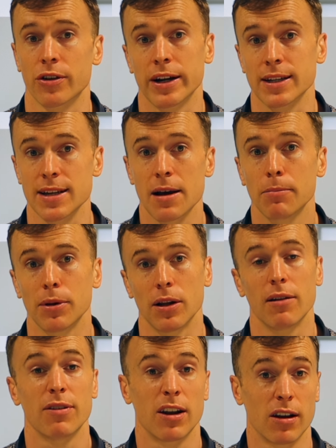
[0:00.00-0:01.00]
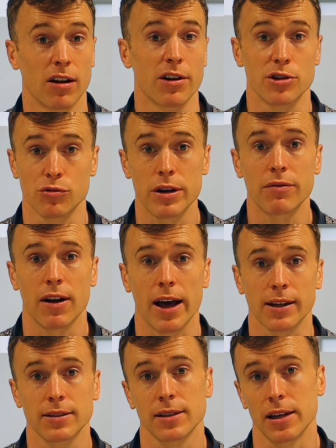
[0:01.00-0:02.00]
example of a learned
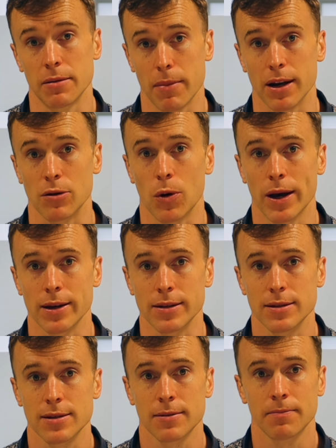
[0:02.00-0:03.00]
reflex in many ways.